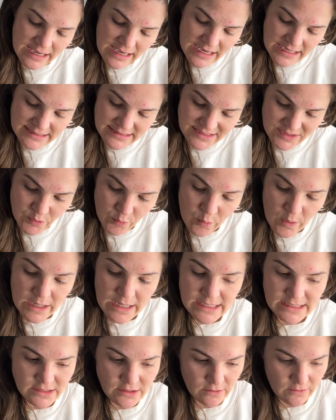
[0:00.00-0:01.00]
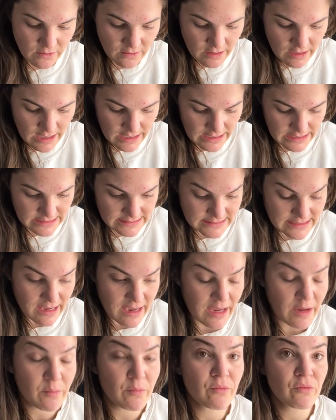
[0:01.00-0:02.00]
as to when I took the cuttings.
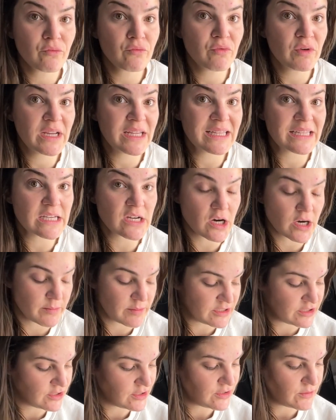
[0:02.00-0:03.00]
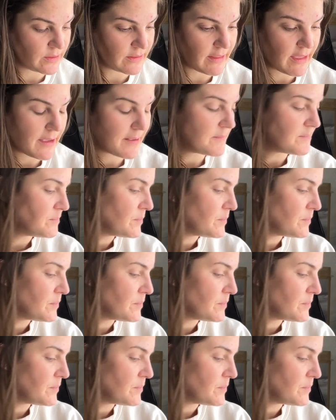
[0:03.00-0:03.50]
I am really garbage at doing that.